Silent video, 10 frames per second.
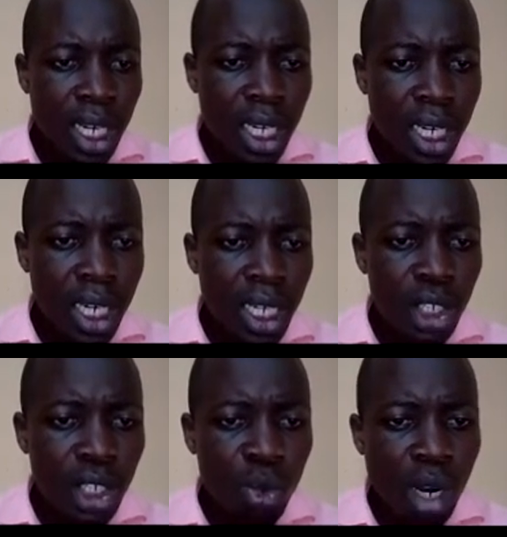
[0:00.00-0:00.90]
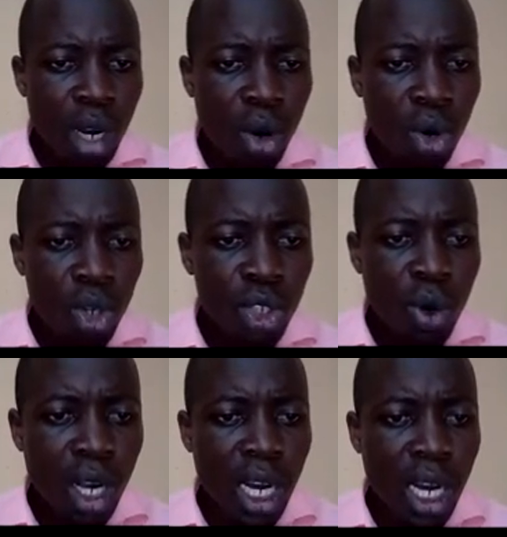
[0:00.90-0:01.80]
Ensure all
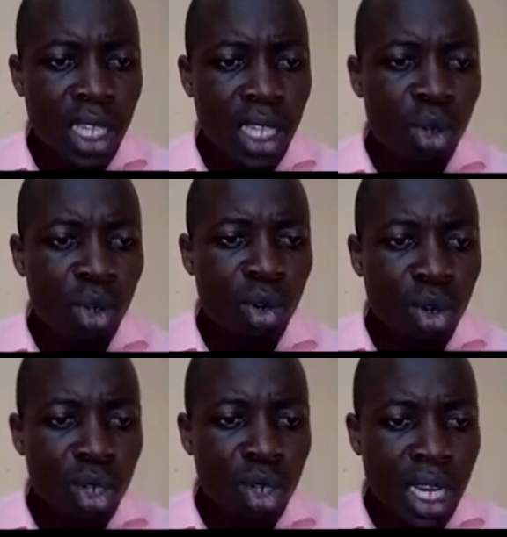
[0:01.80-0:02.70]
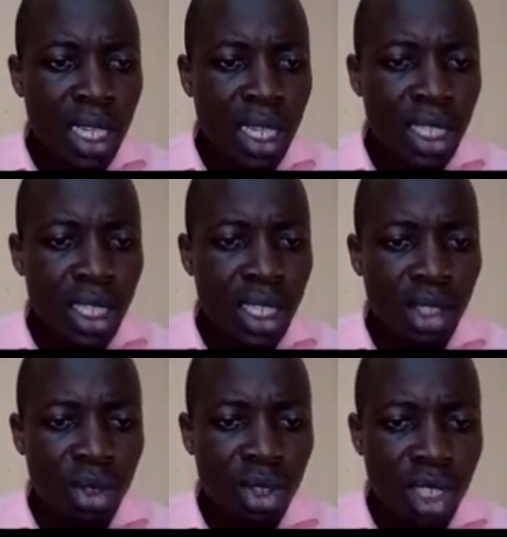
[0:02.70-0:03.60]
your work has all
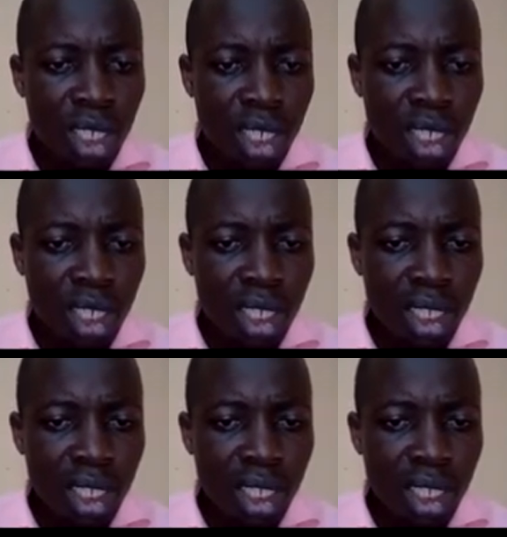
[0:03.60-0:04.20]
borders using